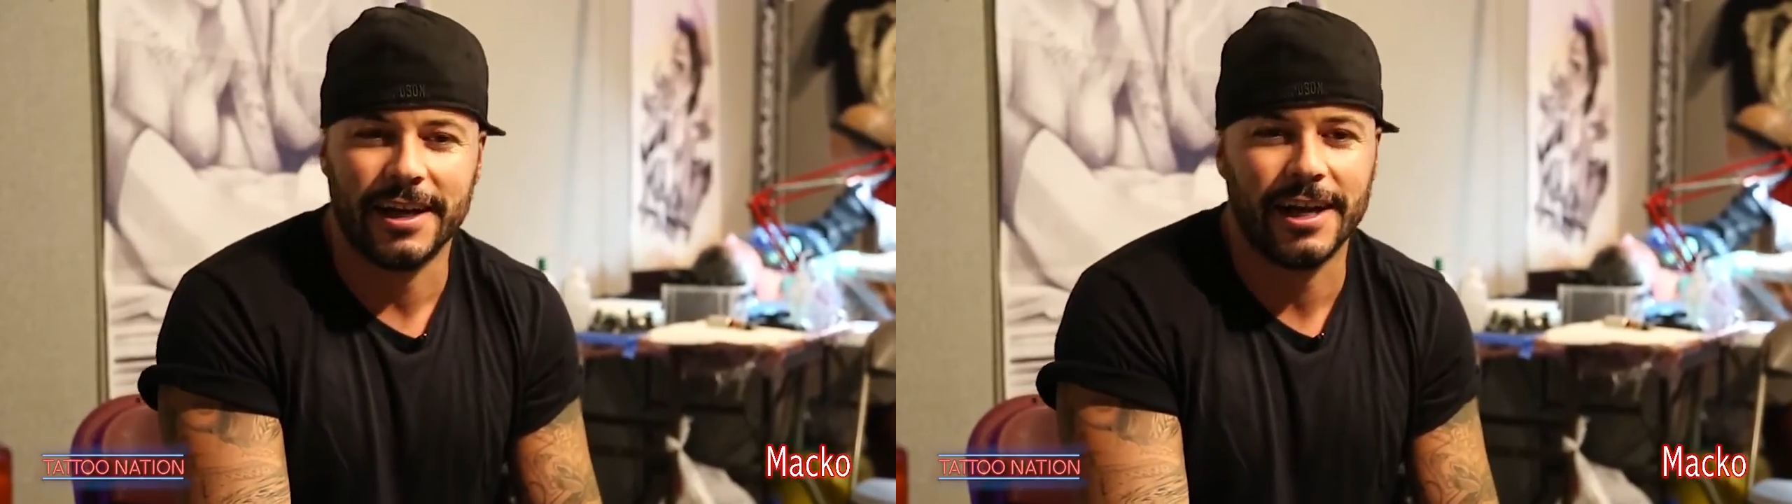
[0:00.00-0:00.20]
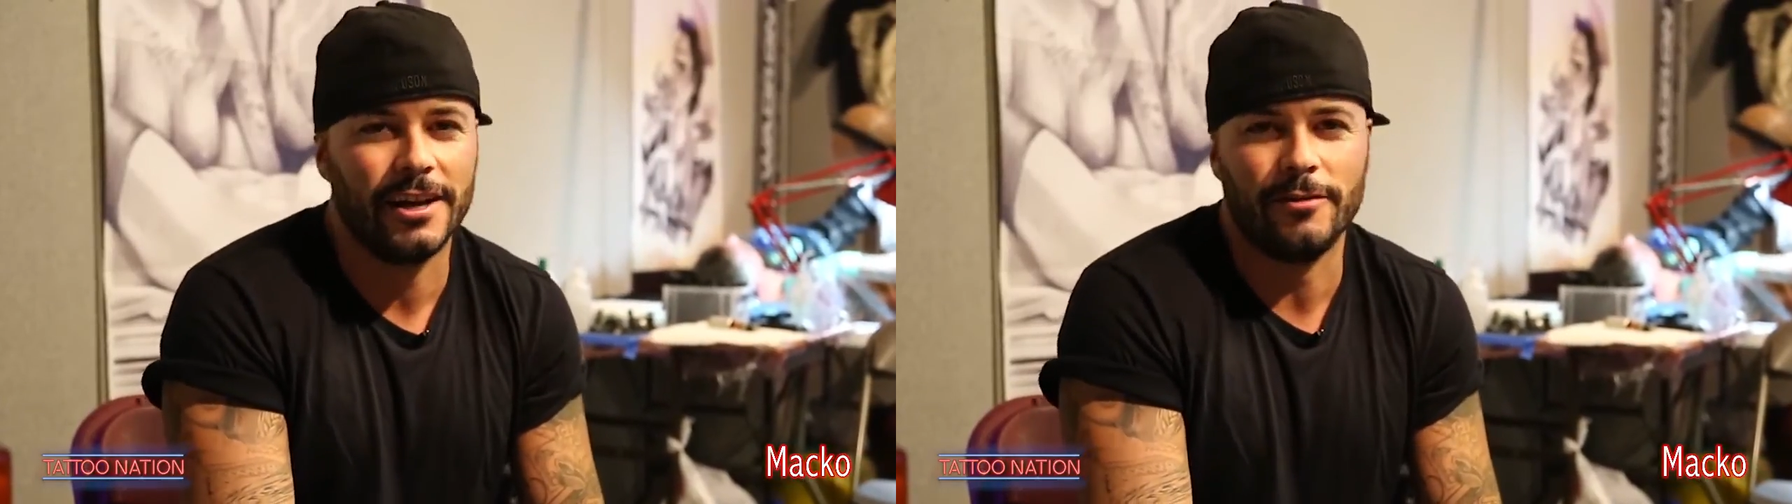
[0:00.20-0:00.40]

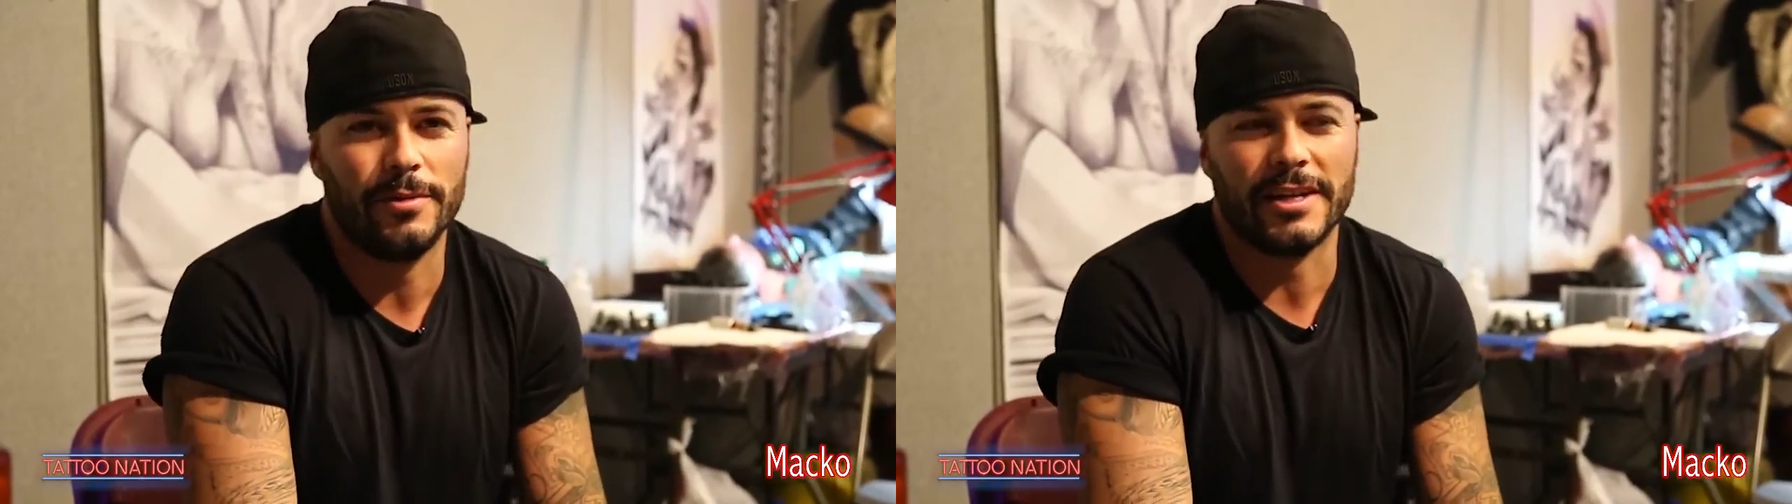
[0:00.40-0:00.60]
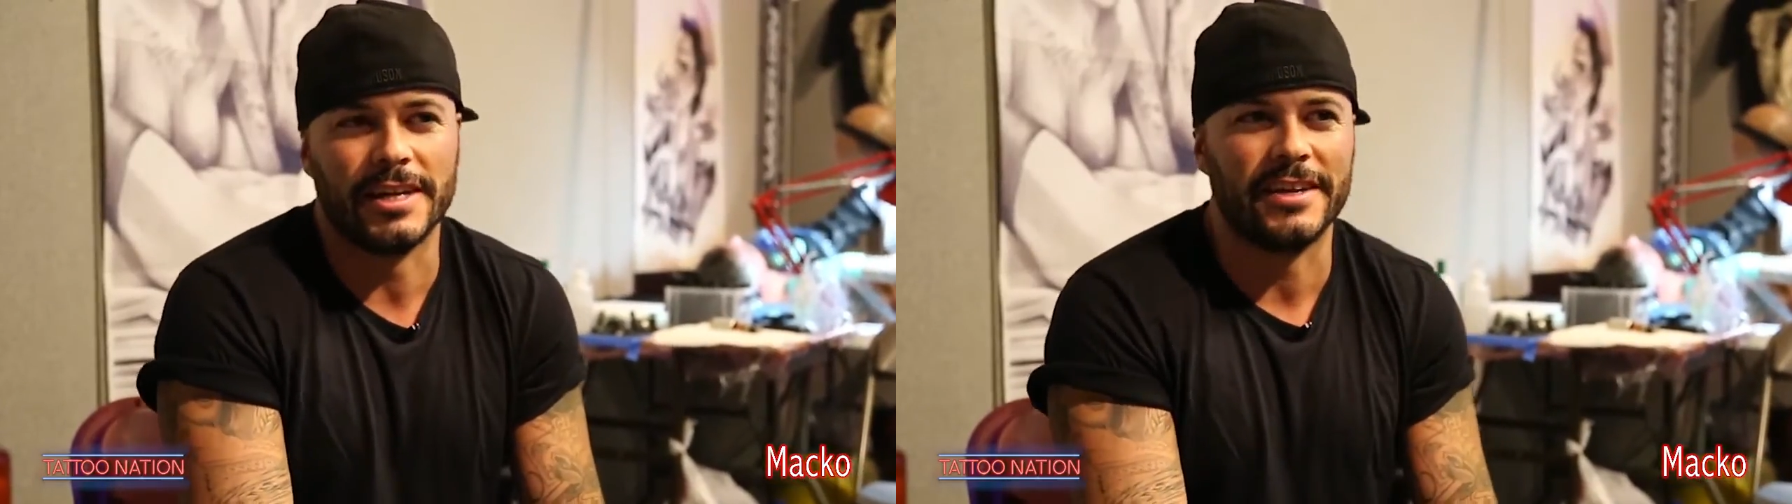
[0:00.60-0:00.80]
I love
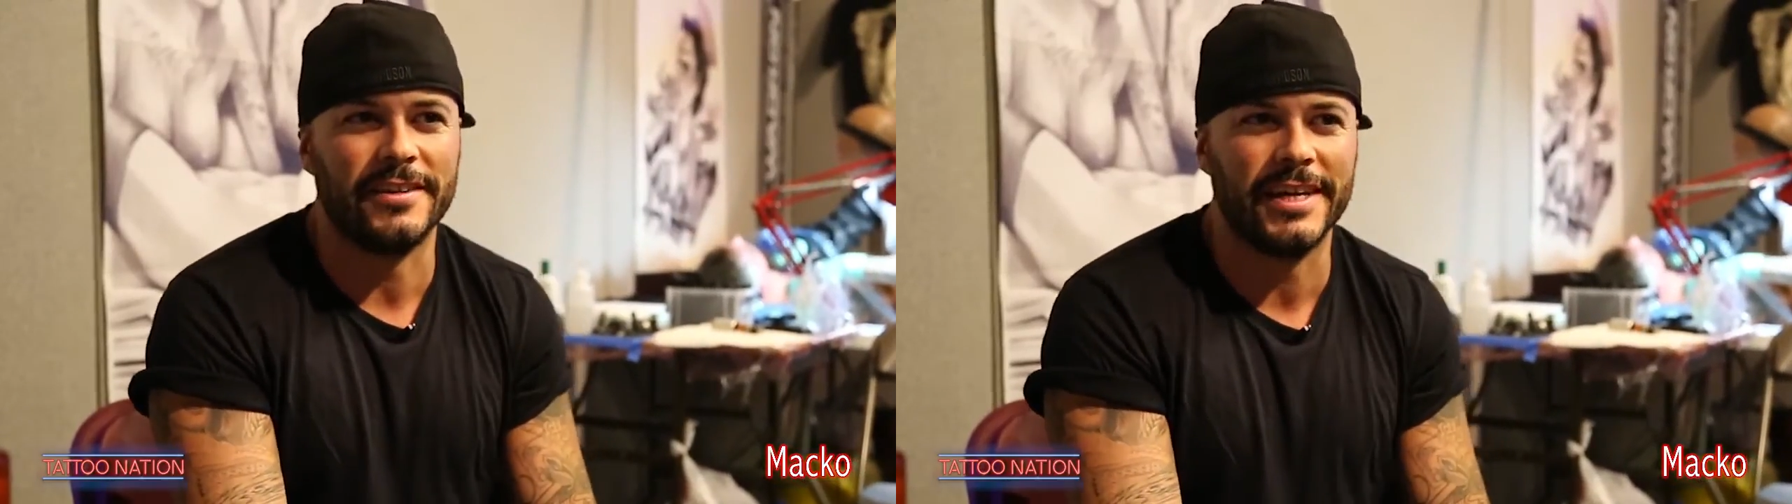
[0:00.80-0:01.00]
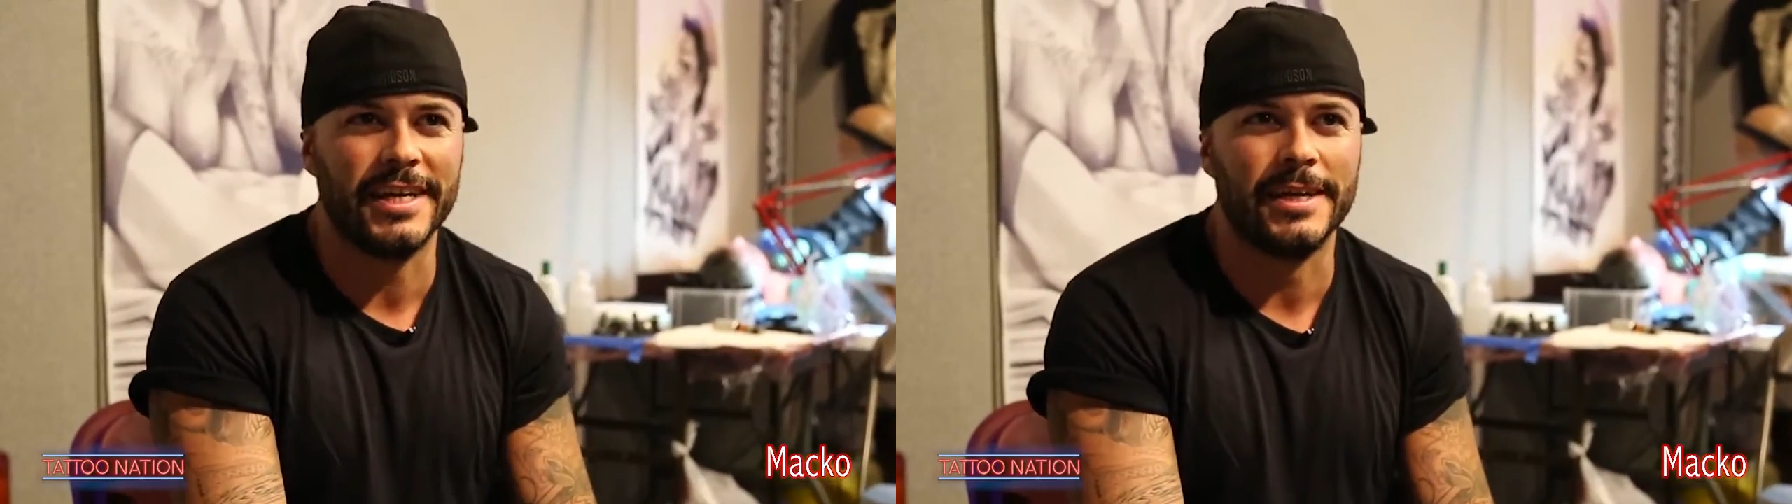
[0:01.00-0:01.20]
black and
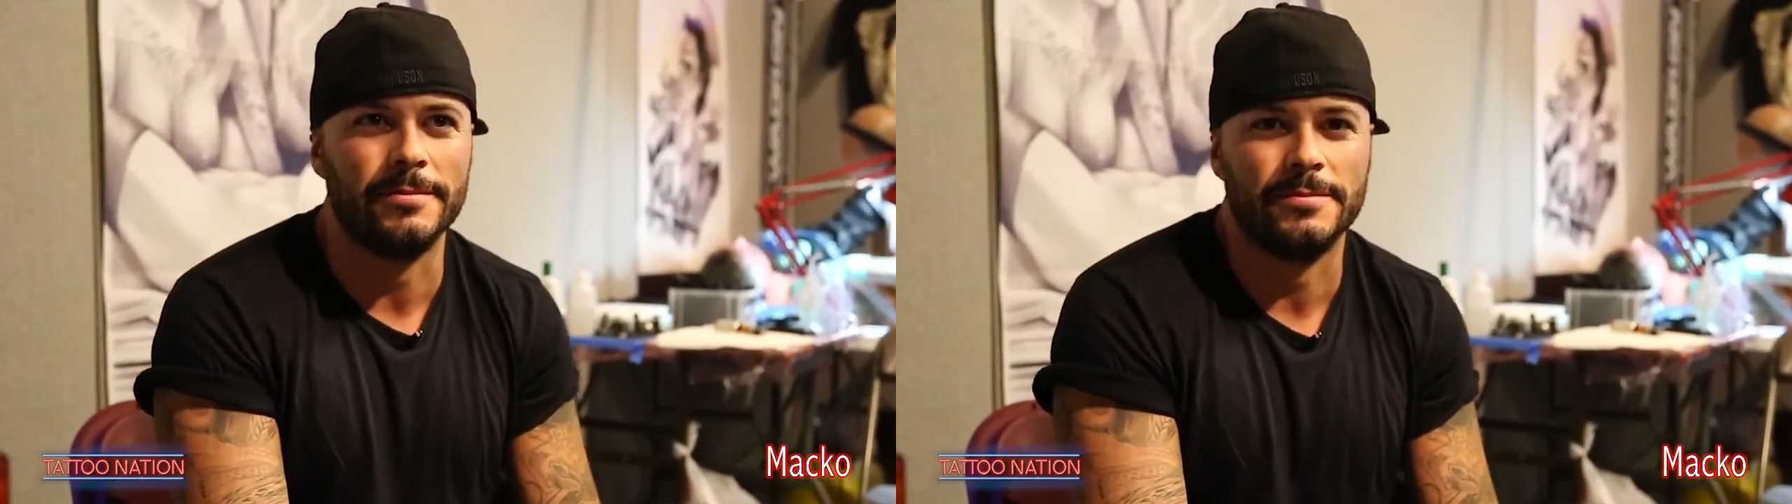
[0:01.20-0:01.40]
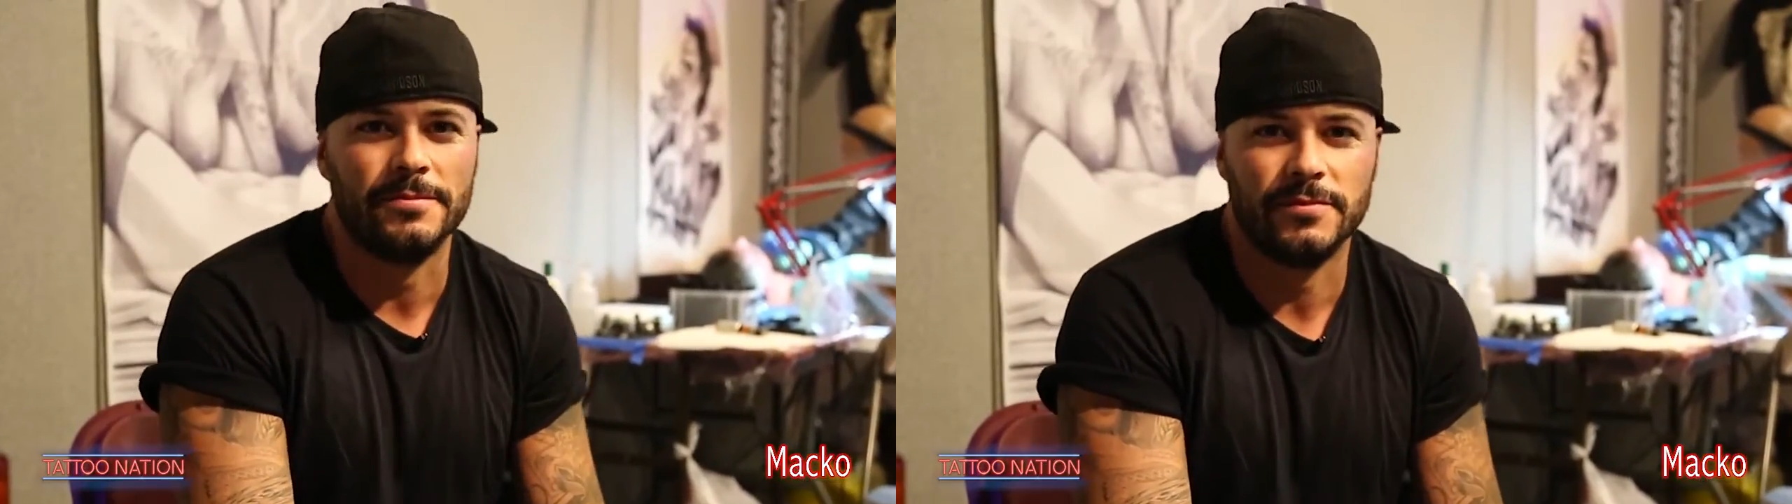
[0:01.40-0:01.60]
gray
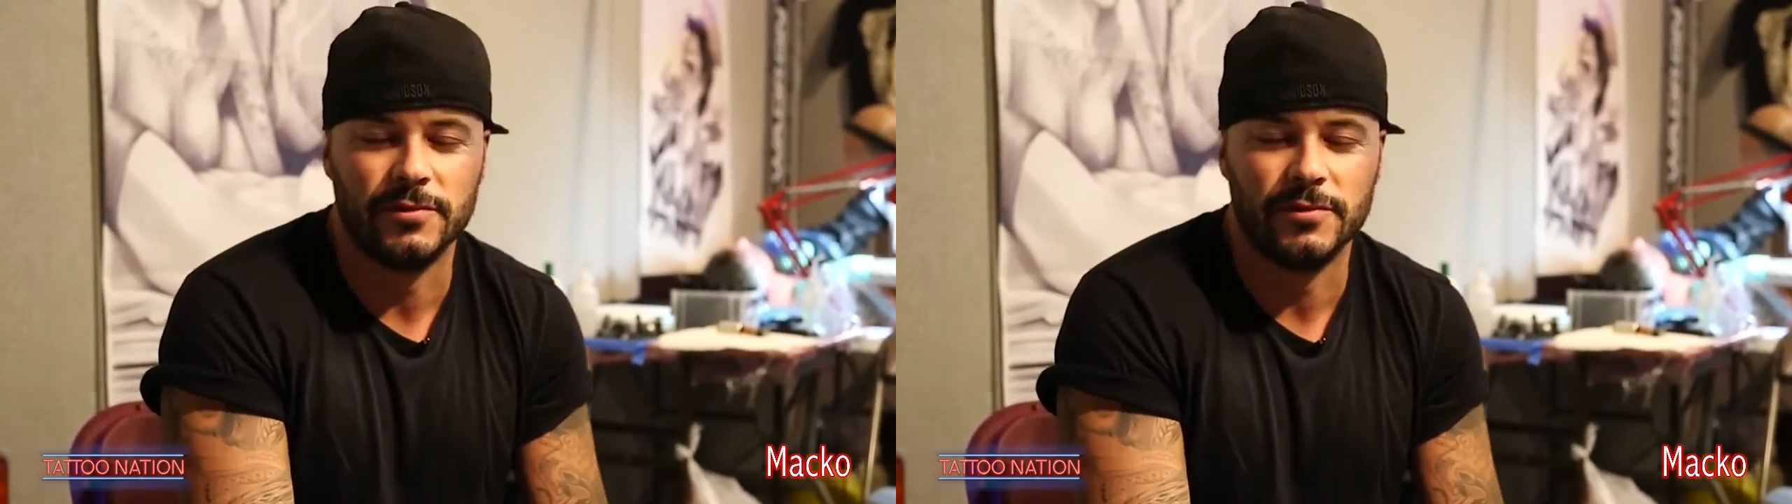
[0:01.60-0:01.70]
and